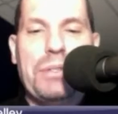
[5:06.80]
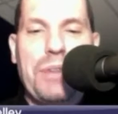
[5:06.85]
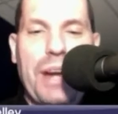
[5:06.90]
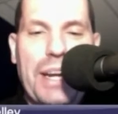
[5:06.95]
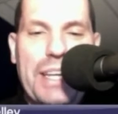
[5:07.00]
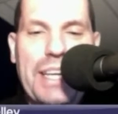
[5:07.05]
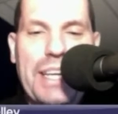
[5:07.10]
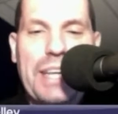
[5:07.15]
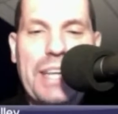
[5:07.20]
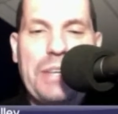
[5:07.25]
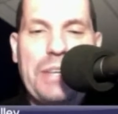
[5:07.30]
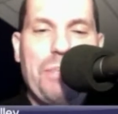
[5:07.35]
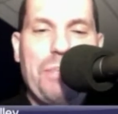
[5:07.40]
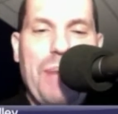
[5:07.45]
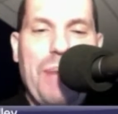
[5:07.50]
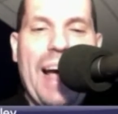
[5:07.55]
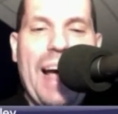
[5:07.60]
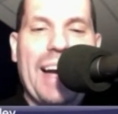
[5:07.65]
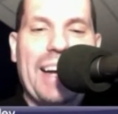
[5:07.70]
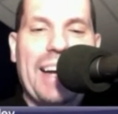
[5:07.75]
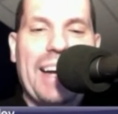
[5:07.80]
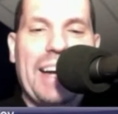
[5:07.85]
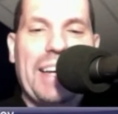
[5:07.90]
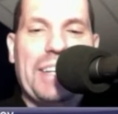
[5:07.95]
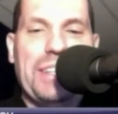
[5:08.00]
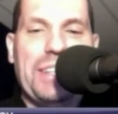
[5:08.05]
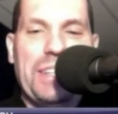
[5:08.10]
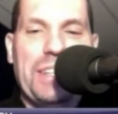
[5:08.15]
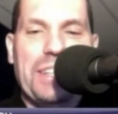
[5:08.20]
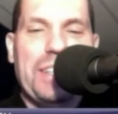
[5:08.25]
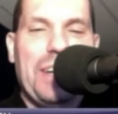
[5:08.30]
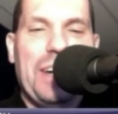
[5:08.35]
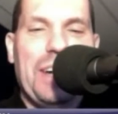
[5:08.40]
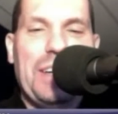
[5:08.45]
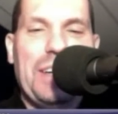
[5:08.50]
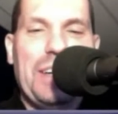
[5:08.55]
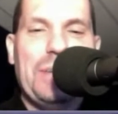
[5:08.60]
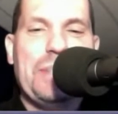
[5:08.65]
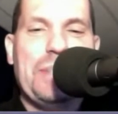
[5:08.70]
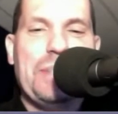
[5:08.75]
to get you back, I clicked on
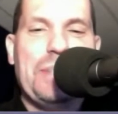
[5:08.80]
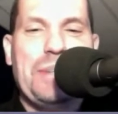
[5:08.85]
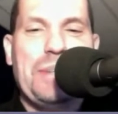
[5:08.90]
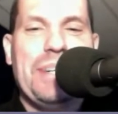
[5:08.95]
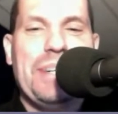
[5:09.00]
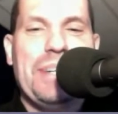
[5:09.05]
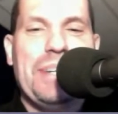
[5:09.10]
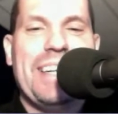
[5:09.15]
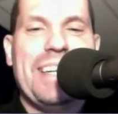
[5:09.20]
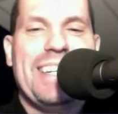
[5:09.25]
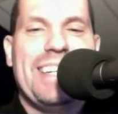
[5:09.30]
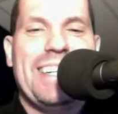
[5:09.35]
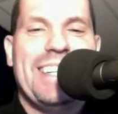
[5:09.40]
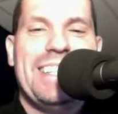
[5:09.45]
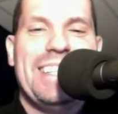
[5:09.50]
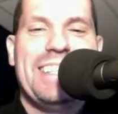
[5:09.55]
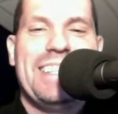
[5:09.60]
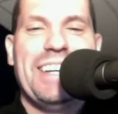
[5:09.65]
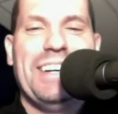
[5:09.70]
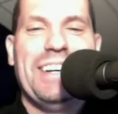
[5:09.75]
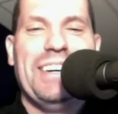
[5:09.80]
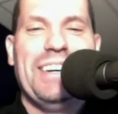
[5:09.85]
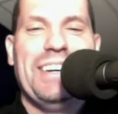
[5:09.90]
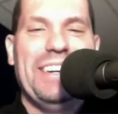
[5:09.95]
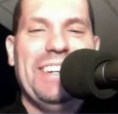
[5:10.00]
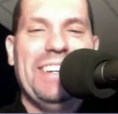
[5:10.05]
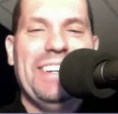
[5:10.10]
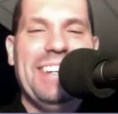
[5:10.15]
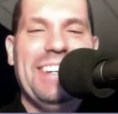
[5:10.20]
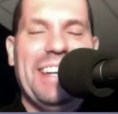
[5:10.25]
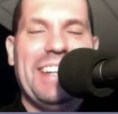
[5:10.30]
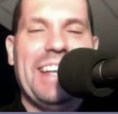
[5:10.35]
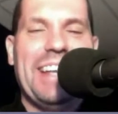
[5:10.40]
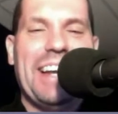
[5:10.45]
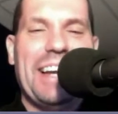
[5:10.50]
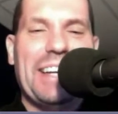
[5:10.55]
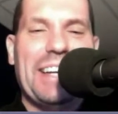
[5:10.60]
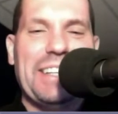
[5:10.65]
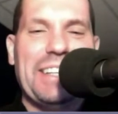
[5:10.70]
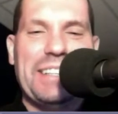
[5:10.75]
your screen, so and then I
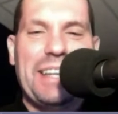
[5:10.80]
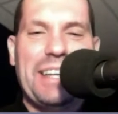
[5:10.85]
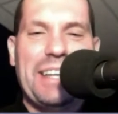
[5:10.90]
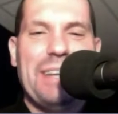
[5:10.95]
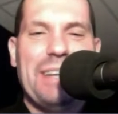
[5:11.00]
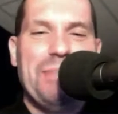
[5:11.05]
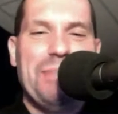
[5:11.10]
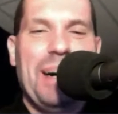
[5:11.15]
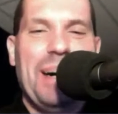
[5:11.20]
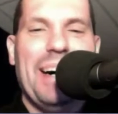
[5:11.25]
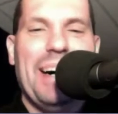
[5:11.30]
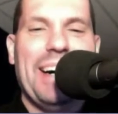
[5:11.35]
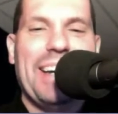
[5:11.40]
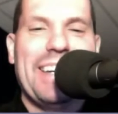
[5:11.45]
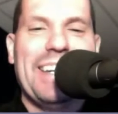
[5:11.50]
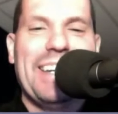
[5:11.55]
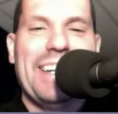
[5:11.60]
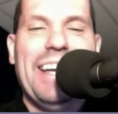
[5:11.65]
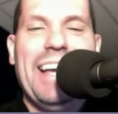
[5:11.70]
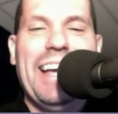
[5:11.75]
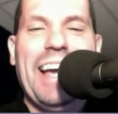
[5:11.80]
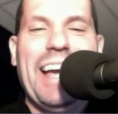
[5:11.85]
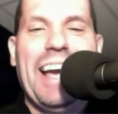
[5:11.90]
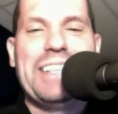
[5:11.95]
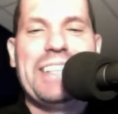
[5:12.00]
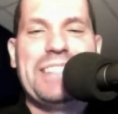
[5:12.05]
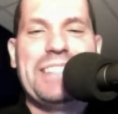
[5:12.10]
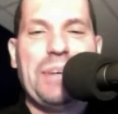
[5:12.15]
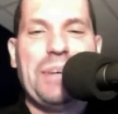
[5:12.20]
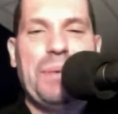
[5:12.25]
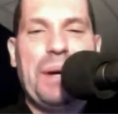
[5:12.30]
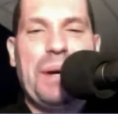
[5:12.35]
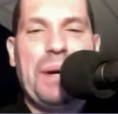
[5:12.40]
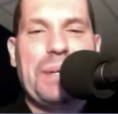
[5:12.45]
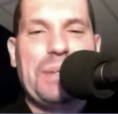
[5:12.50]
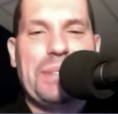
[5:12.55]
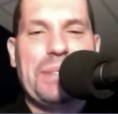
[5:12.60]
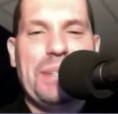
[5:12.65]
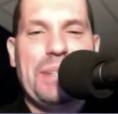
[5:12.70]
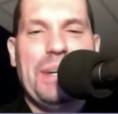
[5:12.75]
clicked on mine, and so while
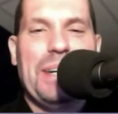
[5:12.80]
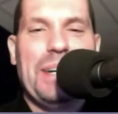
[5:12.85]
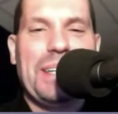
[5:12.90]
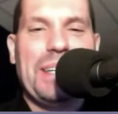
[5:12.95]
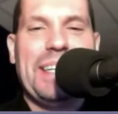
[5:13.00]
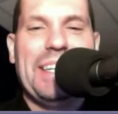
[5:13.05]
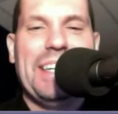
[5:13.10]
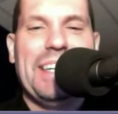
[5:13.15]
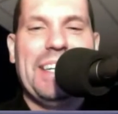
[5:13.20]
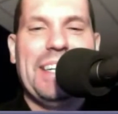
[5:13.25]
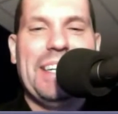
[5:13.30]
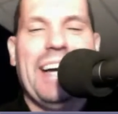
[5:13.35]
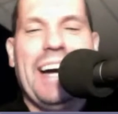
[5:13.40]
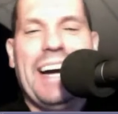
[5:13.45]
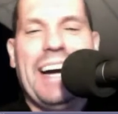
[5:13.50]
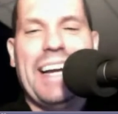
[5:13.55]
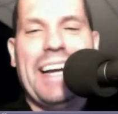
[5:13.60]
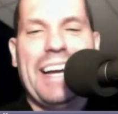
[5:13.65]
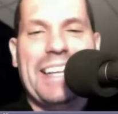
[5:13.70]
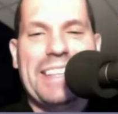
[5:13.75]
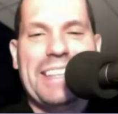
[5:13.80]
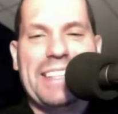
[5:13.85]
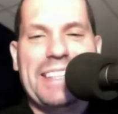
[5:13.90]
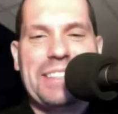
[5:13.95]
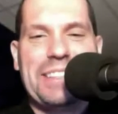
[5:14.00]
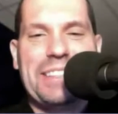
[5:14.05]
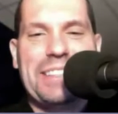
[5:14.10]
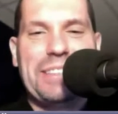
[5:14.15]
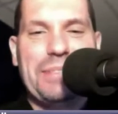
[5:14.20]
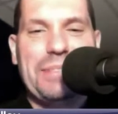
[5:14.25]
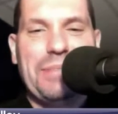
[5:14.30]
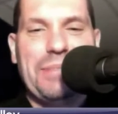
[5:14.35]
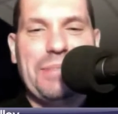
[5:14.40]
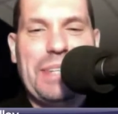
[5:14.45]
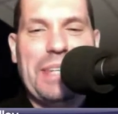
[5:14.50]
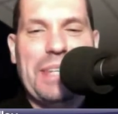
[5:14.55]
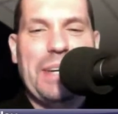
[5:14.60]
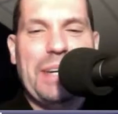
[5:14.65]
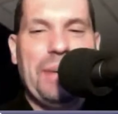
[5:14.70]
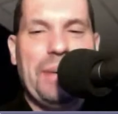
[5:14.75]
you were talking, I had the
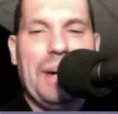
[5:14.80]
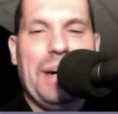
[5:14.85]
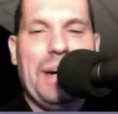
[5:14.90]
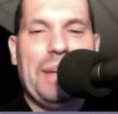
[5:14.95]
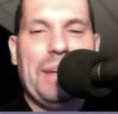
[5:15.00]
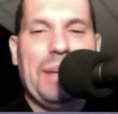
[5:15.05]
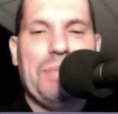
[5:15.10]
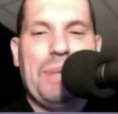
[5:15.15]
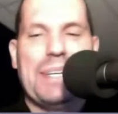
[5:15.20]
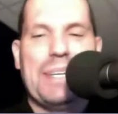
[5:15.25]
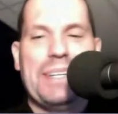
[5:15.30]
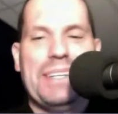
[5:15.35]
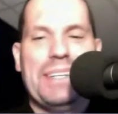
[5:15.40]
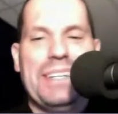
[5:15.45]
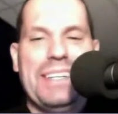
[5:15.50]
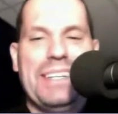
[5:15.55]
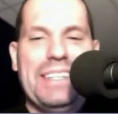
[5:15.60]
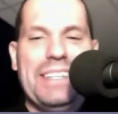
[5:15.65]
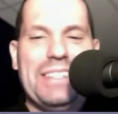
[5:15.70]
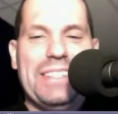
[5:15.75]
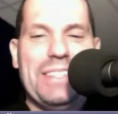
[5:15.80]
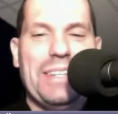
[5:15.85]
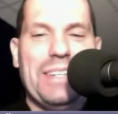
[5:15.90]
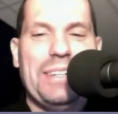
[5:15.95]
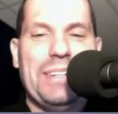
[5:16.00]
video on me. So